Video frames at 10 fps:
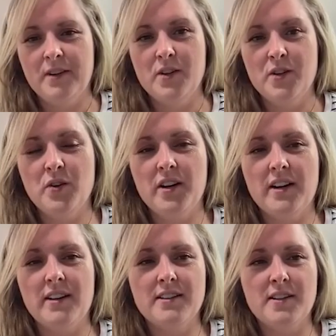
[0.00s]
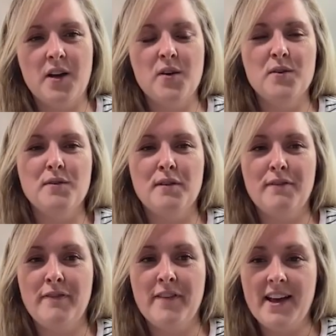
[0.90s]
Sure. So
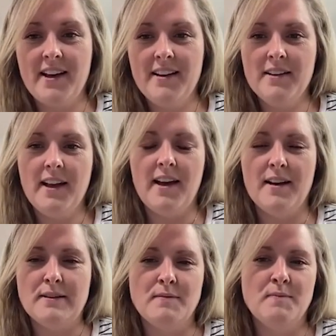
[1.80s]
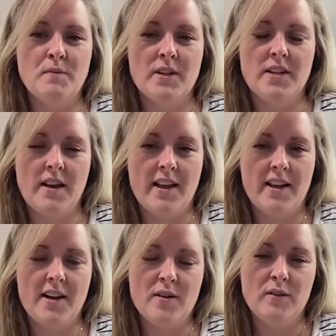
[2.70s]
Fia was
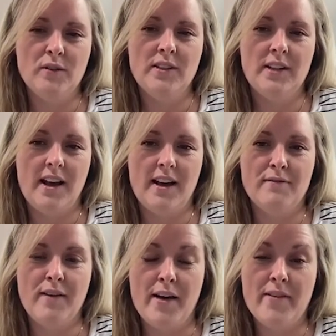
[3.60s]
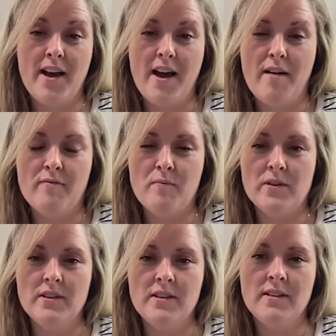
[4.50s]
diagnosed at 5.5
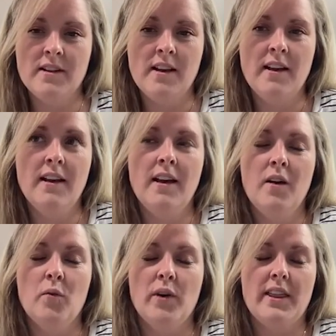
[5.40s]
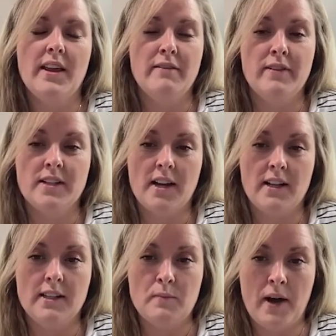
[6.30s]
months with
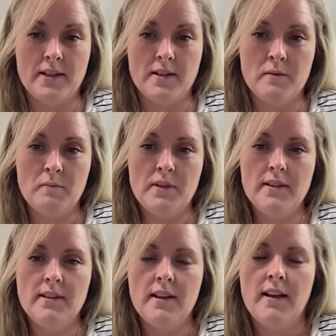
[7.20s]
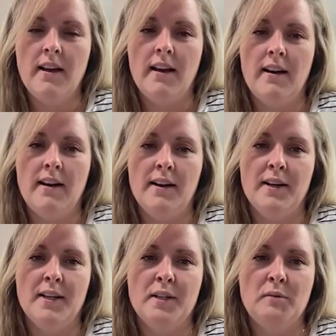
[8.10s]
infantile spasms.
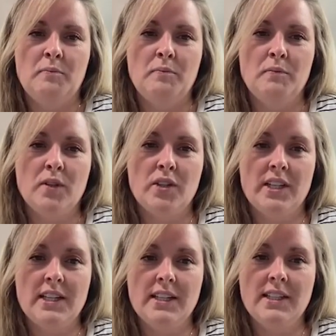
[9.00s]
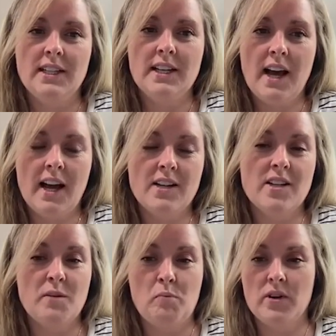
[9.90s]
She didn't
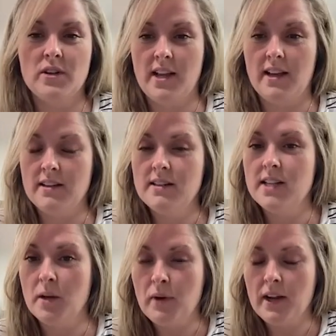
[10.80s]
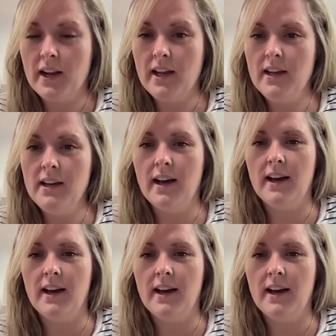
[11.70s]
actually present typically.